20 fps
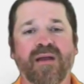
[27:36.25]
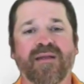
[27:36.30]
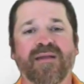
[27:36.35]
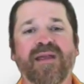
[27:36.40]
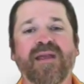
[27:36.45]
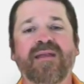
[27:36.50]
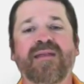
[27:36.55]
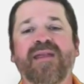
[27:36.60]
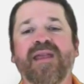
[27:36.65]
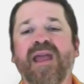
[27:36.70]

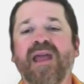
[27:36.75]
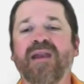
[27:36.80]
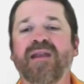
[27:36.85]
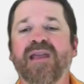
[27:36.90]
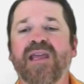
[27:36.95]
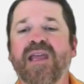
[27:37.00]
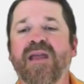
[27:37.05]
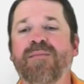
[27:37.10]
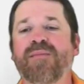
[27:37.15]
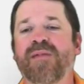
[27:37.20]
See, sin
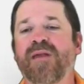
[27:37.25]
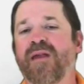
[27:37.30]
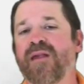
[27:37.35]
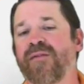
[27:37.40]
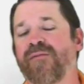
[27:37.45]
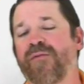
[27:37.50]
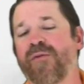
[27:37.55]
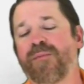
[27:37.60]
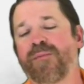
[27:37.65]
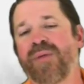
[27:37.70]
keeps
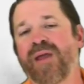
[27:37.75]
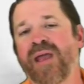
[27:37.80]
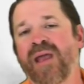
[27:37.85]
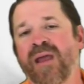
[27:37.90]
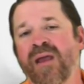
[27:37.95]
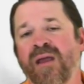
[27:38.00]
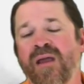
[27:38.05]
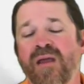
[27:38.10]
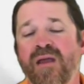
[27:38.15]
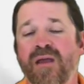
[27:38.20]
us from
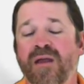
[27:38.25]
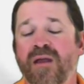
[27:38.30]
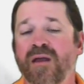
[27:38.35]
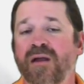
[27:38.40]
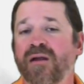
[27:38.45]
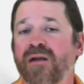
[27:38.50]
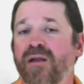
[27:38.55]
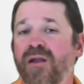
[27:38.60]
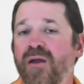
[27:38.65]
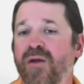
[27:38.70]
being
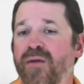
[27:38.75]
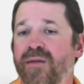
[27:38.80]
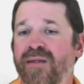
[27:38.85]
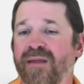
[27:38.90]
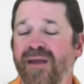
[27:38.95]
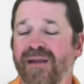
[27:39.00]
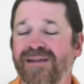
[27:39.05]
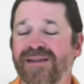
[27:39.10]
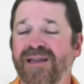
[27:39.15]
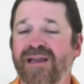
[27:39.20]
close
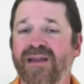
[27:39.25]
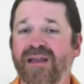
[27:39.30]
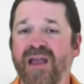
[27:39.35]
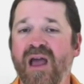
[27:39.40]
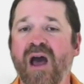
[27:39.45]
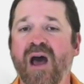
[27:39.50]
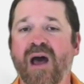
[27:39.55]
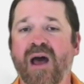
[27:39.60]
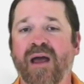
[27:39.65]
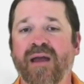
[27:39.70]
to
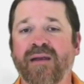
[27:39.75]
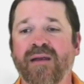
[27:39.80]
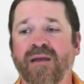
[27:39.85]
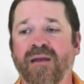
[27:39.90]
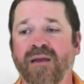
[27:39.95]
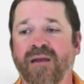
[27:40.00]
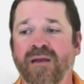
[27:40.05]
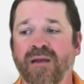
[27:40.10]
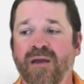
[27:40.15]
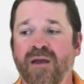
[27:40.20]
God
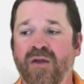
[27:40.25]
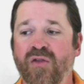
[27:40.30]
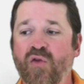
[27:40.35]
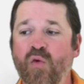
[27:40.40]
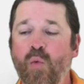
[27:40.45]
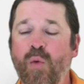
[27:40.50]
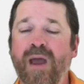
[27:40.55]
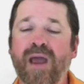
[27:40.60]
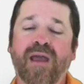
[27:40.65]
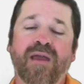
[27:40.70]
the
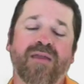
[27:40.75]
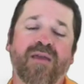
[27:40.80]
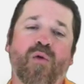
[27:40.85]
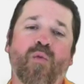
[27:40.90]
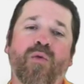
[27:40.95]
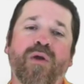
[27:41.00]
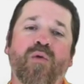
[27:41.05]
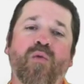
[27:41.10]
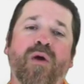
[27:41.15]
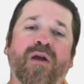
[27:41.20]
way that
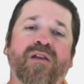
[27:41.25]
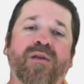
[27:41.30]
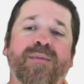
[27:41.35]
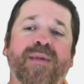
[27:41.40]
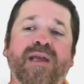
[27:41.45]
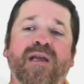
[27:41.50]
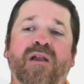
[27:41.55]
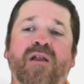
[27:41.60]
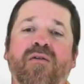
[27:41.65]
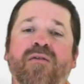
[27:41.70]
we want to
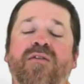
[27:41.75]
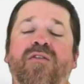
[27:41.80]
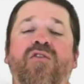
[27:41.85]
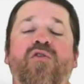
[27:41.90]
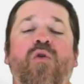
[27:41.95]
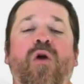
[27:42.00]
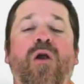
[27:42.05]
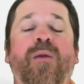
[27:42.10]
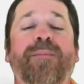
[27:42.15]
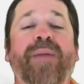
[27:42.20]
be close
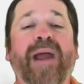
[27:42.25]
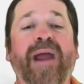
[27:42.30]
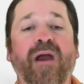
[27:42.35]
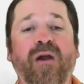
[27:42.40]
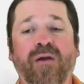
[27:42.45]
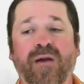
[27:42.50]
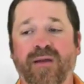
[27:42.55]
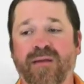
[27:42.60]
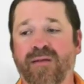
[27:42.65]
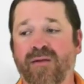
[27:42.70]
to our
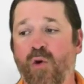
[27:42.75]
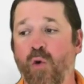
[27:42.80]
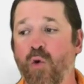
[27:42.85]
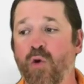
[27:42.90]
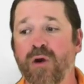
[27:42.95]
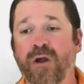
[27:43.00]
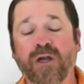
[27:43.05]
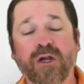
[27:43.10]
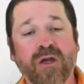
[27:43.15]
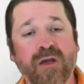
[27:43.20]
parents
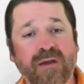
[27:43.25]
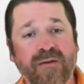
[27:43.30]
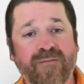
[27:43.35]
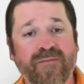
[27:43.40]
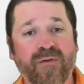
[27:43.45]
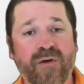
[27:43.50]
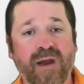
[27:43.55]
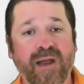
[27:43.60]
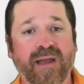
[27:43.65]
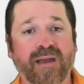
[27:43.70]
or a good
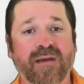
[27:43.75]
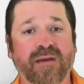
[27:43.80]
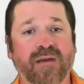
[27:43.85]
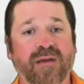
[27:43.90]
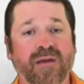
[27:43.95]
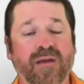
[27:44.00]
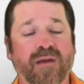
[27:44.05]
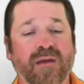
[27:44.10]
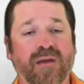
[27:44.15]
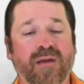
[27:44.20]
friend.
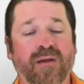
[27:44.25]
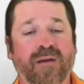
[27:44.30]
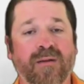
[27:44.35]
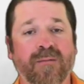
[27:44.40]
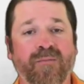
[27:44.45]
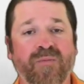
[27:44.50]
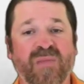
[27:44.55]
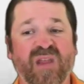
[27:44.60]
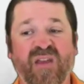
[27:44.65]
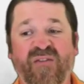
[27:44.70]

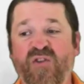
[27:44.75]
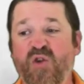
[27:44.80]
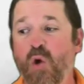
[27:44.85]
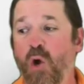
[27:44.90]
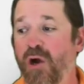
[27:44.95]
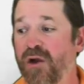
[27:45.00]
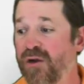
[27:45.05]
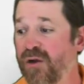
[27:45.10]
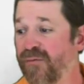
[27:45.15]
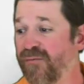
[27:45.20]
If you
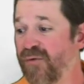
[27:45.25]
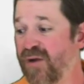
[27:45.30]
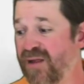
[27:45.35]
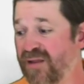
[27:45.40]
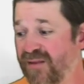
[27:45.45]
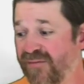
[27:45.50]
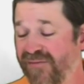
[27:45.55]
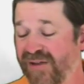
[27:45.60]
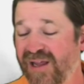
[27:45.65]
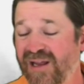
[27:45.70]
hurt your
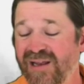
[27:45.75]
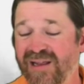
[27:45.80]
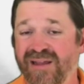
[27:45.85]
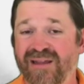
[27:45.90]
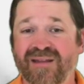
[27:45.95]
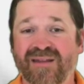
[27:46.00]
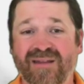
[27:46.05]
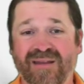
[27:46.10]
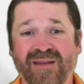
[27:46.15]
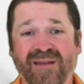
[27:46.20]
friend's
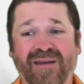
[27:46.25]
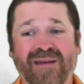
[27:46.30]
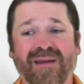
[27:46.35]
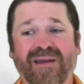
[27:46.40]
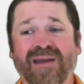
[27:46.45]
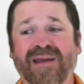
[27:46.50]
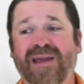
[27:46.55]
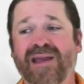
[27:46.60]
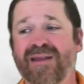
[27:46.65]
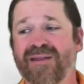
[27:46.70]
feelings,
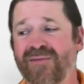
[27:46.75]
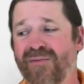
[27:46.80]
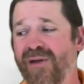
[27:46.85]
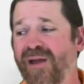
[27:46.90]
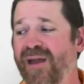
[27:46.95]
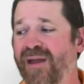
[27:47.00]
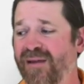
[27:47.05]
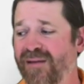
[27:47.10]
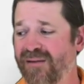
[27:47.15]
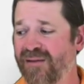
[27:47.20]
guess
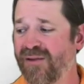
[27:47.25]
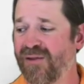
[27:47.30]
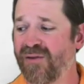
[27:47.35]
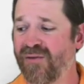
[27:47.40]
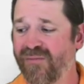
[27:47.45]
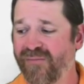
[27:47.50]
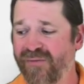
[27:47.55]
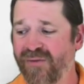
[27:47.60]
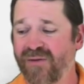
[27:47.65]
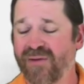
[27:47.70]
what?
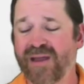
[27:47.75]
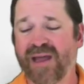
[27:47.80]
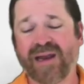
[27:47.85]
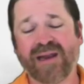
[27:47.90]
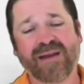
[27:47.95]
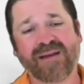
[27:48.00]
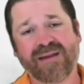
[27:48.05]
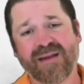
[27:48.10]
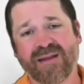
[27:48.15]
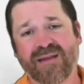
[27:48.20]
You feel kind
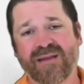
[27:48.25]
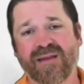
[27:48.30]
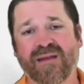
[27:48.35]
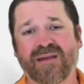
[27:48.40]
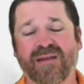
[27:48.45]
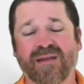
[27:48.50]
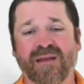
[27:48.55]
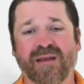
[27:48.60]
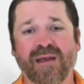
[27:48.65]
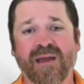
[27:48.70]
of
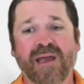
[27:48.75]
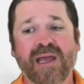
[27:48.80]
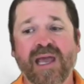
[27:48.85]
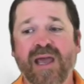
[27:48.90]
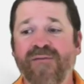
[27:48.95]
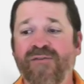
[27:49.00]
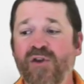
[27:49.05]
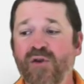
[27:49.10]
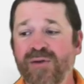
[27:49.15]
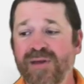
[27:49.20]
distant.
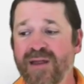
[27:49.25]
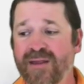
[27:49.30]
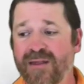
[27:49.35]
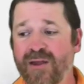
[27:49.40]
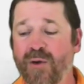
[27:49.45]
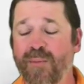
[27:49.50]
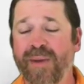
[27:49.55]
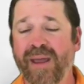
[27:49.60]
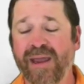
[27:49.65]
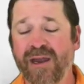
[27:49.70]
If you
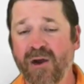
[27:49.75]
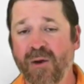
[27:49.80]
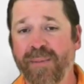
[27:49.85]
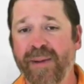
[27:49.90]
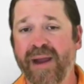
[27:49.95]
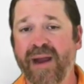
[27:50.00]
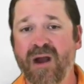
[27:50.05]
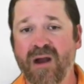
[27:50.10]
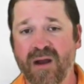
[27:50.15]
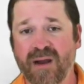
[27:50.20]
disobey your
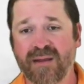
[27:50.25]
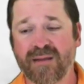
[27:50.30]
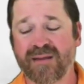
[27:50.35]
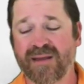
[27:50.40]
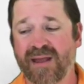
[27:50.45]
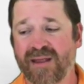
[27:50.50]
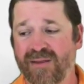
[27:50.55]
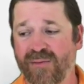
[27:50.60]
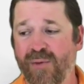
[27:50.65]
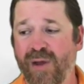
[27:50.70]
parents,
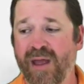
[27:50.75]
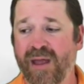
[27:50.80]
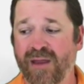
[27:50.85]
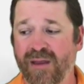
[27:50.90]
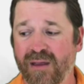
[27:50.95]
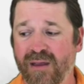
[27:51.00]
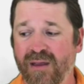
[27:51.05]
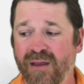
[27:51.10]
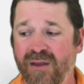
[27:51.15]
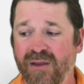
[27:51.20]
guess
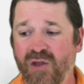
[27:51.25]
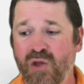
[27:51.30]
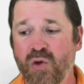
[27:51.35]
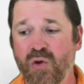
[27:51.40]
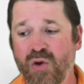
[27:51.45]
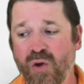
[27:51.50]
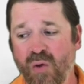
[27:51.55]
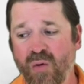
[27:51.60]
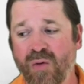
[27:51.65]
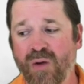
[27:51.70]
what? You
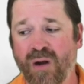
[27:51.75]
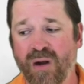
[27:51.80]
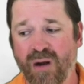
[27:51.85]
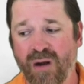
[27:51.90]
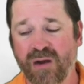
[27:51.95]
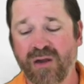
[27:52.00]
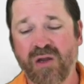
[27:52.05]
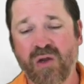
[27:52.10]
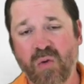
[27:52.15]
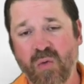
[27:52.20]
don't
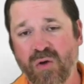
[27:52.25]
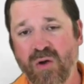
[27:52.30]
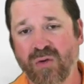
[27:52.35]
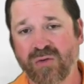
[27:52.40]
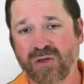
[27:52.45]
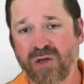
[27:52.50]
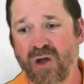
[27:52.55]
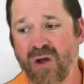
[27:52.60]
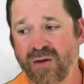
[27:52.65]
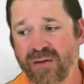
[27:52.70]
you
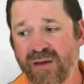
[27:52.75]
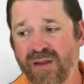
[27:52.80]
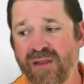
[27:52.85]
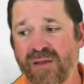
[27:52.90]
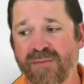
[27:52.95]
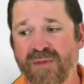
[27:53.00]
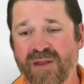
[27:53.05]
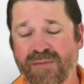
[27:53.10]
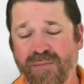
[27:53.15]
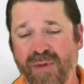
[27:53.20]
don't talk to
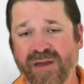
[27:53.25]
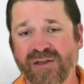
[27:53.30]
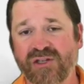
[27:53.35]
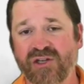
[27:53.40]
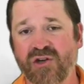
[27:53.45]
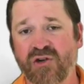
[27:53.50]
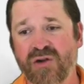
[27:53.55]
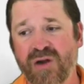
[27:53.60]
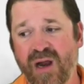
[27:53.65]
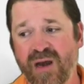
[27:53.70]
them as much.
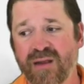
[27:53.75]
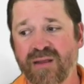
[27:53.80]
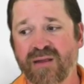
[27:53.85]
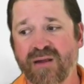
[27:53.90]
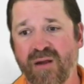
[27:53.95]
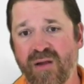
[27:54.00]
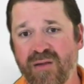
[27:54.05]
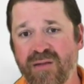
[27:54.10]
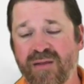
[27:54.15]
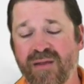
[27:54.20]
You're not as
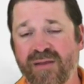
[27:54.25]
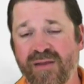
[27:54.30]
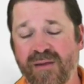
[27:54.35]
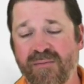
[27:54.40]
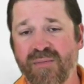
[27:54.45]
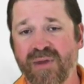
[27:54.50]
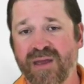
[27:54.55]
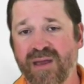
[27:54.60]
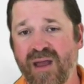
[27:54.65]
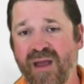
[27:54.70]
close to
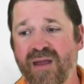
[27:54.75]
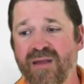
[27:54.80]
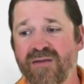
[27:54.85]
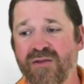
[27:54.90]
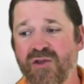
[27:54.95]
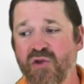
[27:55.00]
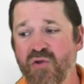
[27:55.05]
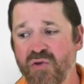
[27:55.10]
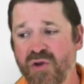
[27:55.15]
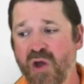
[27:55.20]
them
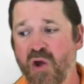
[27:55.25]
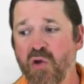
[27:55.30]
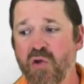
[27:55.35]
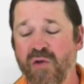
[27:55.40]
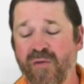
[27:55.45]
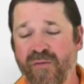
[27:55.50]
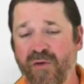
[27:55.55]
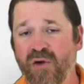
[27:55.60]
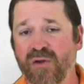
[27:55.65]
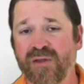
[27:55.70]
because you know
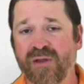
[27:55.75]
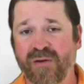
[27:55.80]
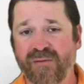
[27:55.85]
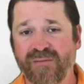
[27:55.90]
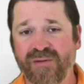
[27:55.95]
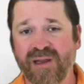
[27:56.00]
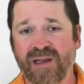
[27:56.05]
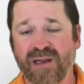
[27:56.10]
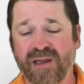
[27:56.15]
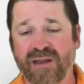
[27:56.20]
you've hurt their
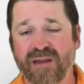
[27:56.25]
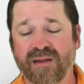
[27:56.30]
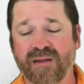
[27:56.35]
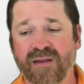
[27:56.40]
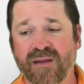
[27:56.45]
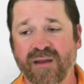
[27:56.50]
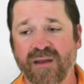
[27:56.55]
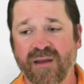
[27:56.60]
feelings.